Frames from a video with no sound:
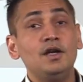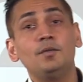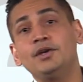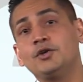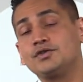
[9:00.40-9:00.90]

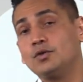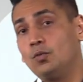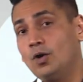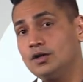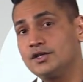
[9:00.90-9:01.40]
Because the
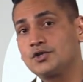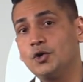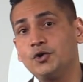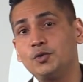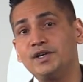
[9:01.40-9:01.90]
world is
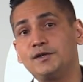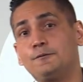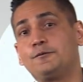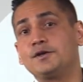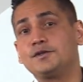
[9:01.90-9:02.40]
going to be a
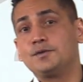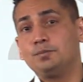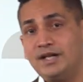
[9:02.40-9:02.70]
different